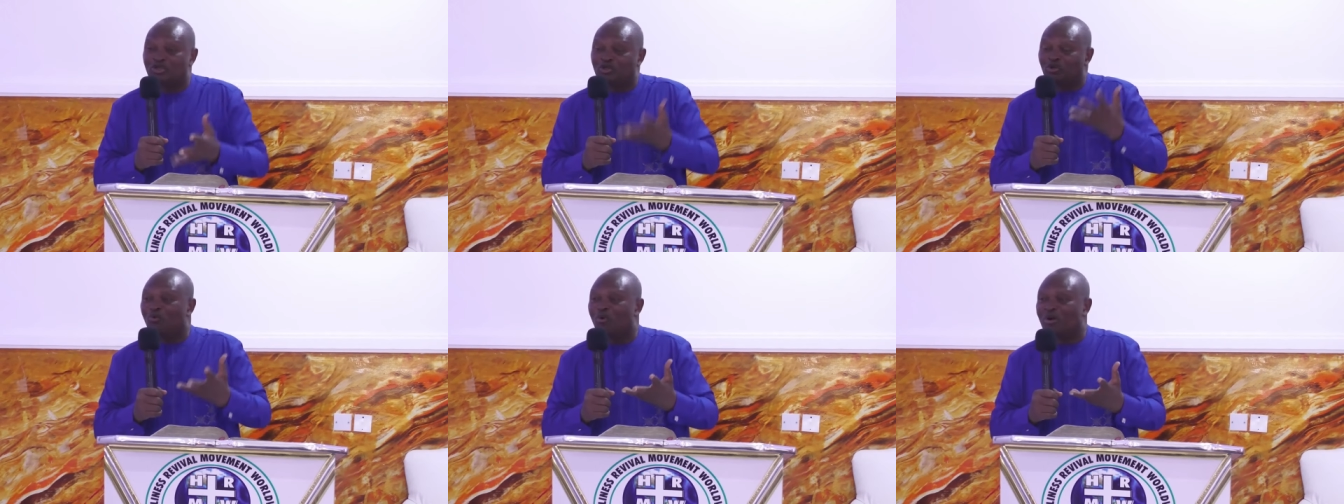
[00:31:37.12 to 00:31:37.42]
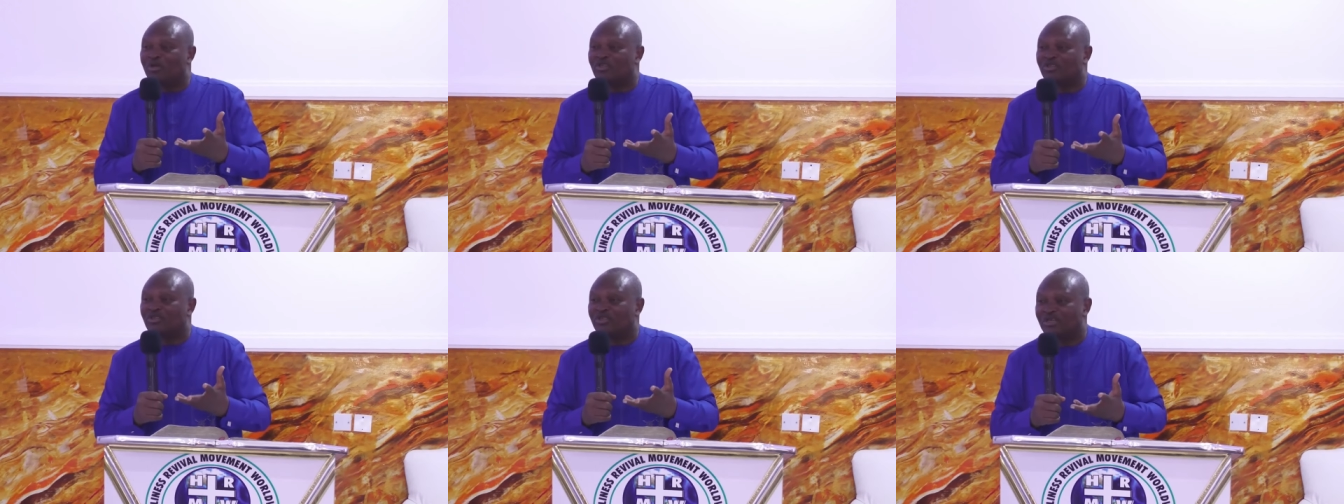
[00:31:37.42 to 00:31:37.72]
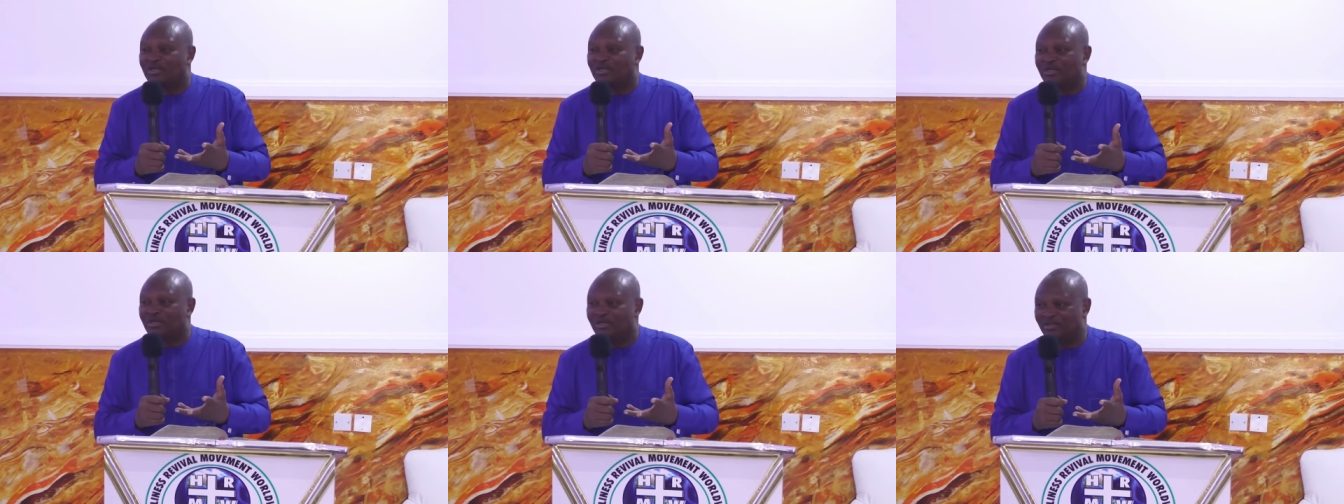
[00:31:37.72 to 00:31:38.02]
what
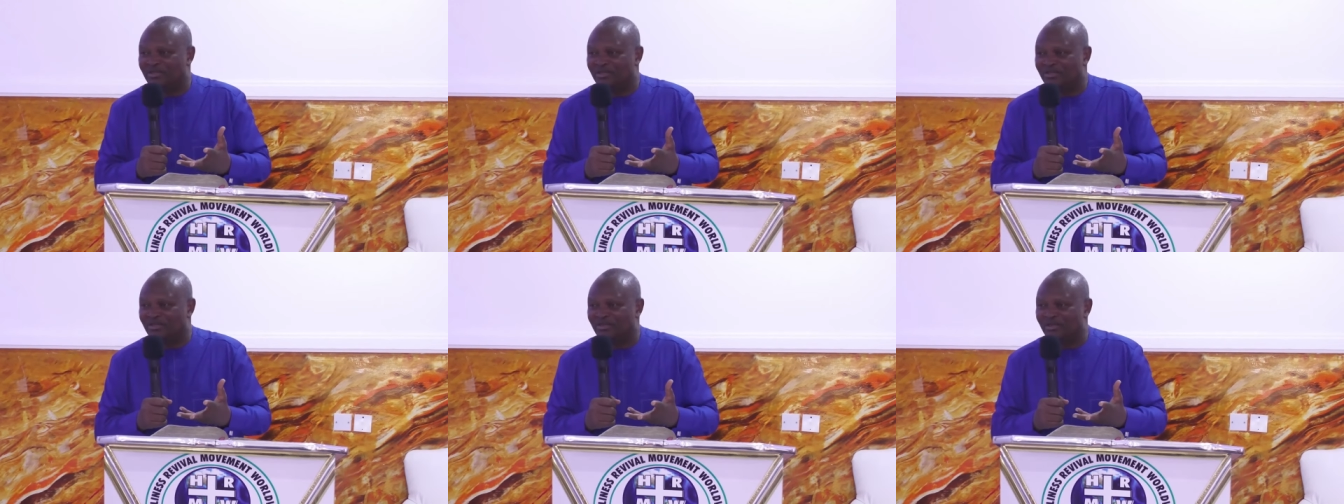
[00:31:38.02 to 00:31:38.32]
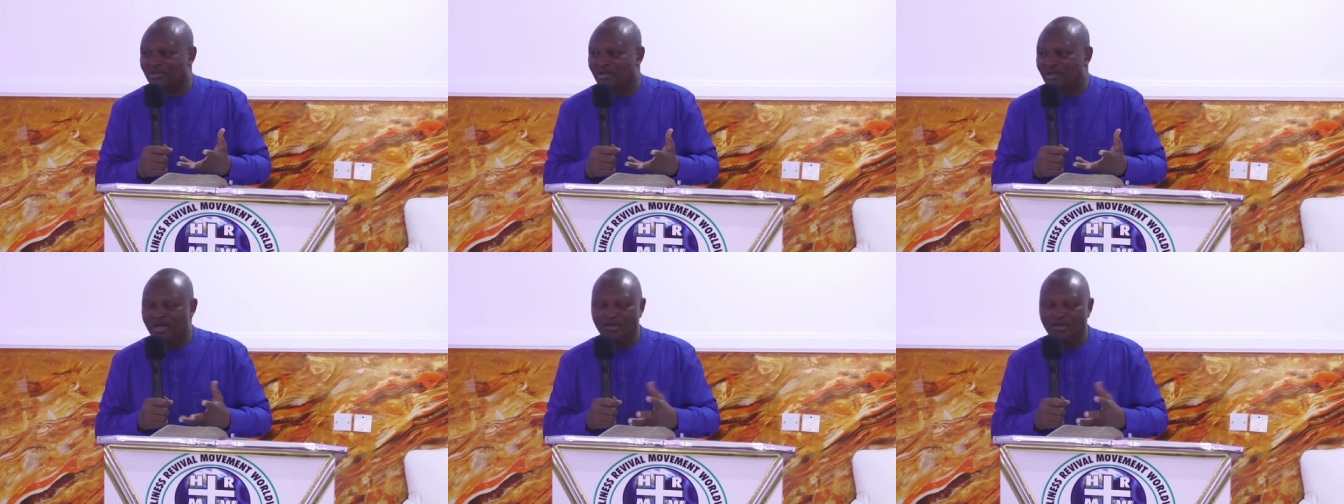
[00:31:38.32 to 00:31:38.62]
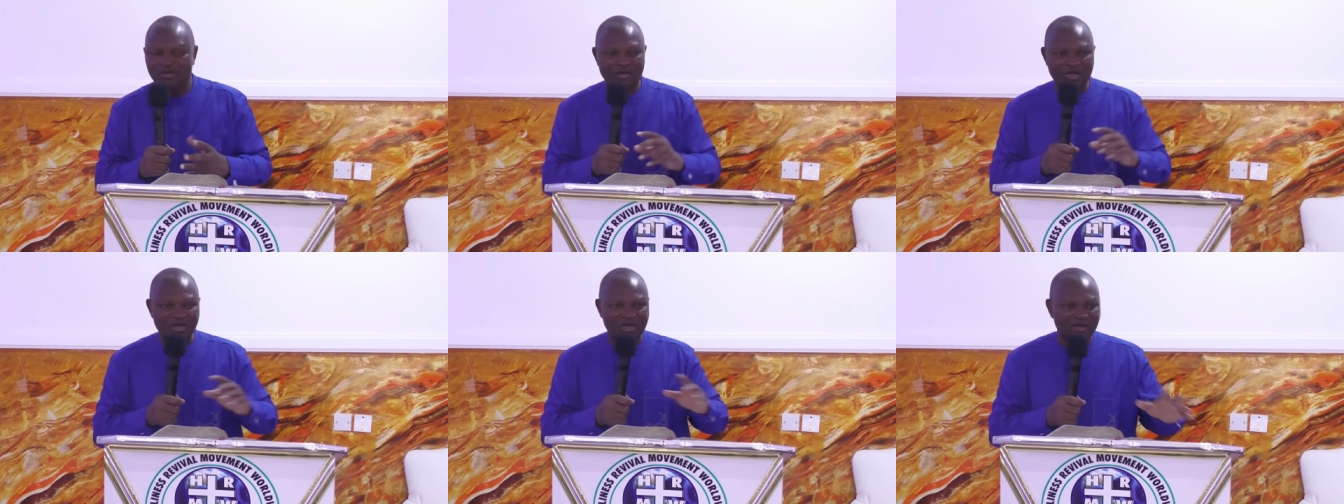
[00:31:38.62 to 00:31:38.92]
sickness. So
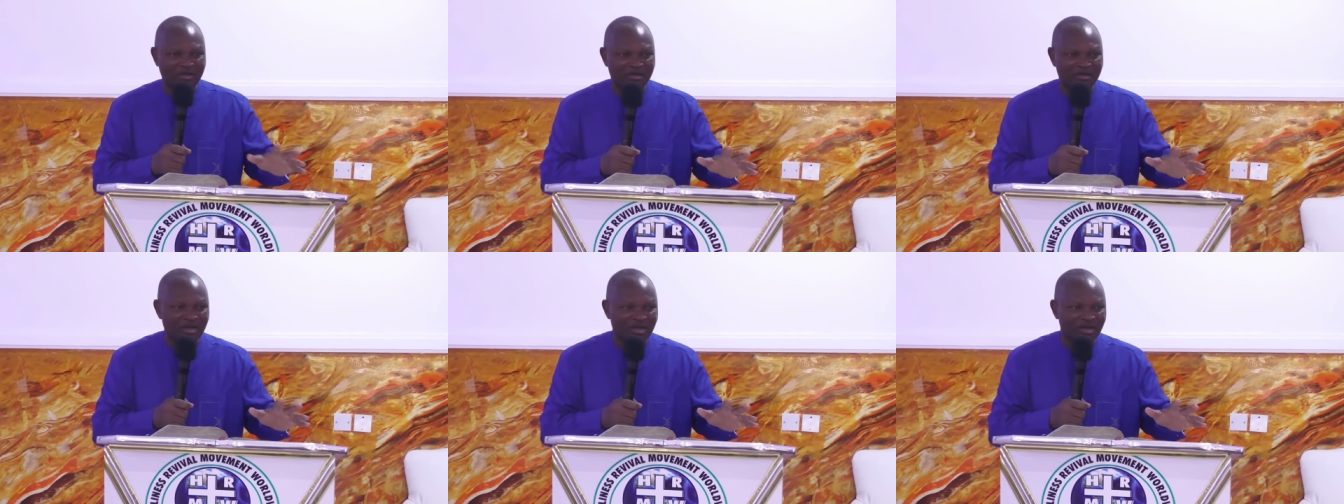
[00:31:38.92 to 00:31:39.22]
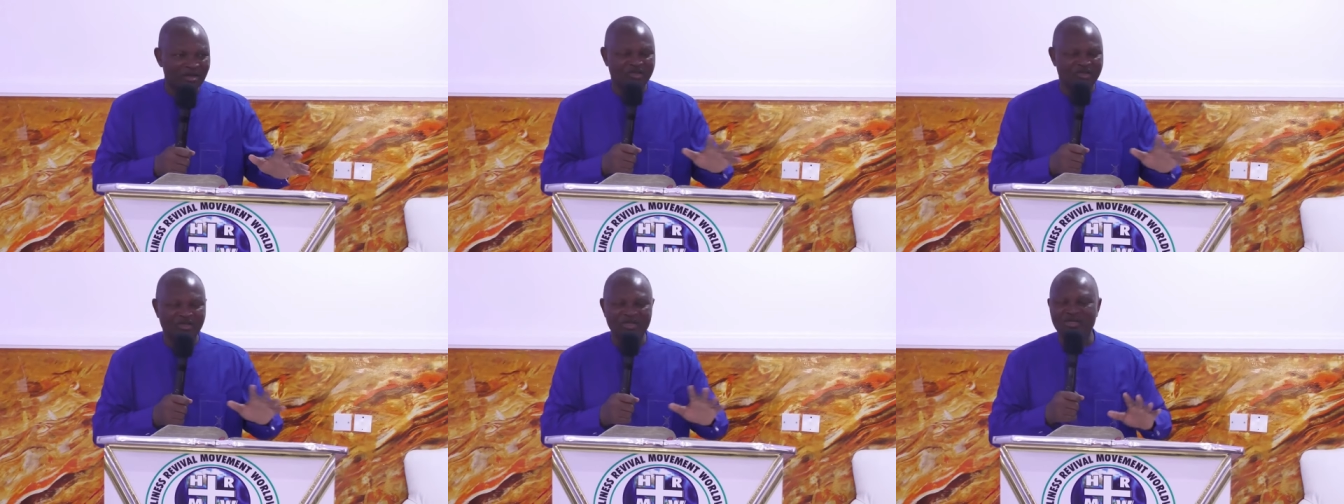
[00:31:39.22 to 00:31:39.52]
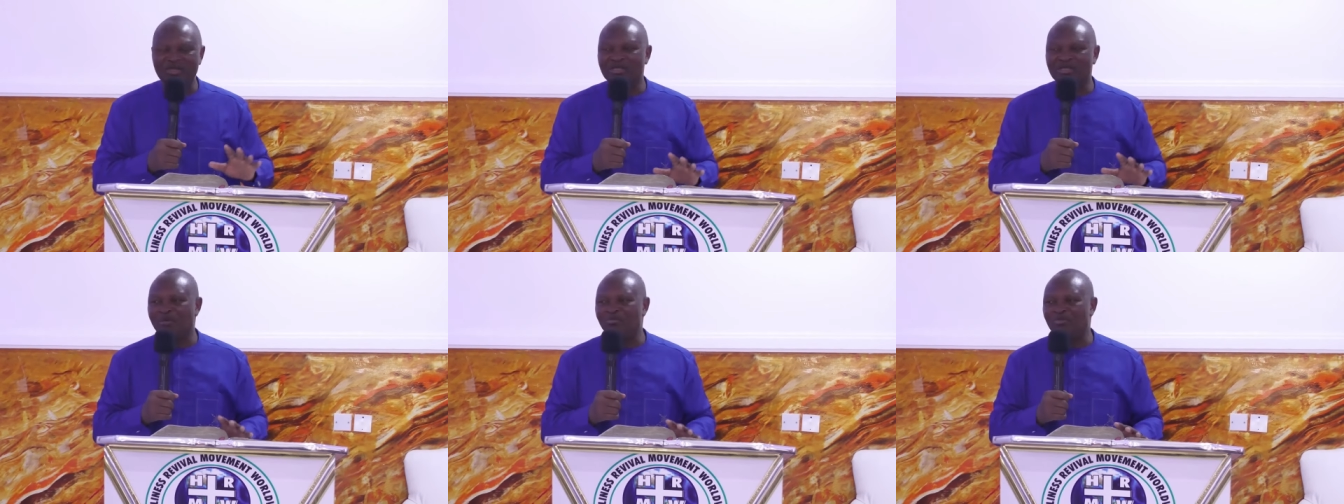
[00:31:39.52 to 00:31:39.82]
that the
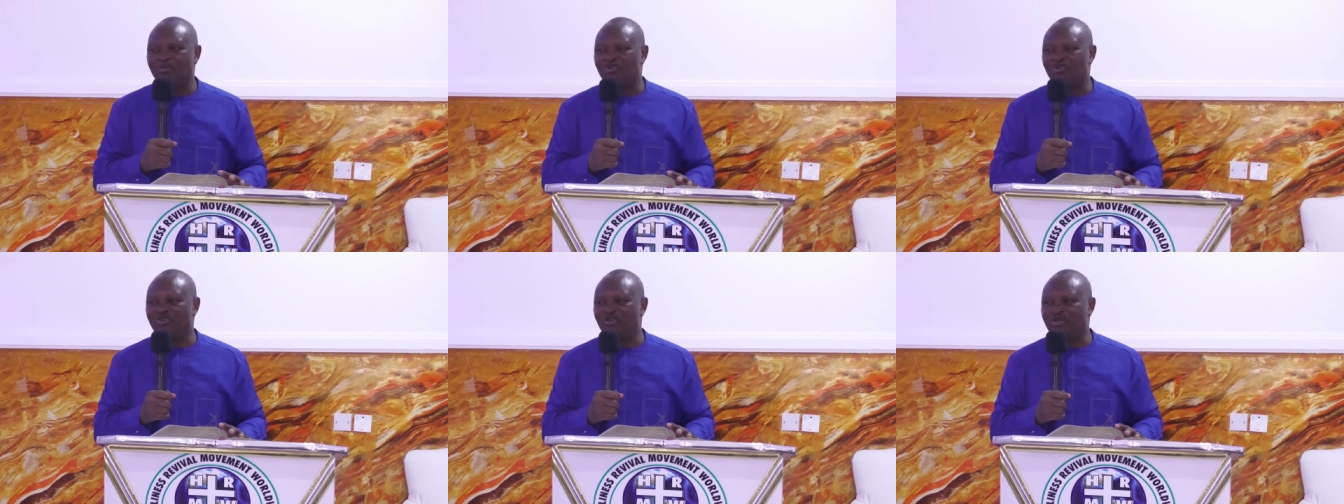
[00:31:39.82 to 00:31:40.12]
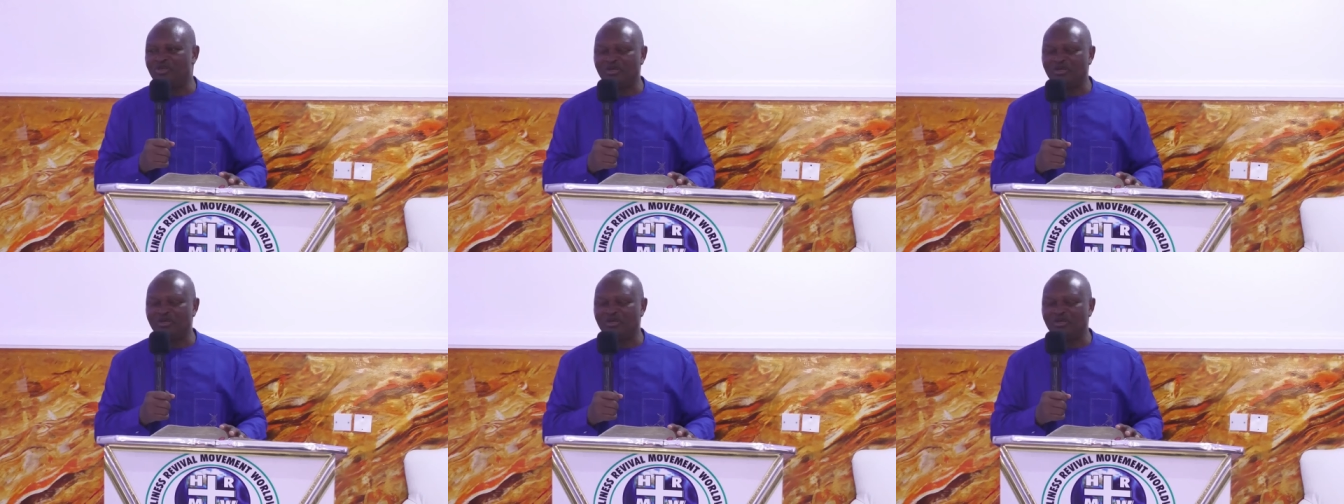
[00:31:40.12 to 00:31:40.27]
sickness can be treated.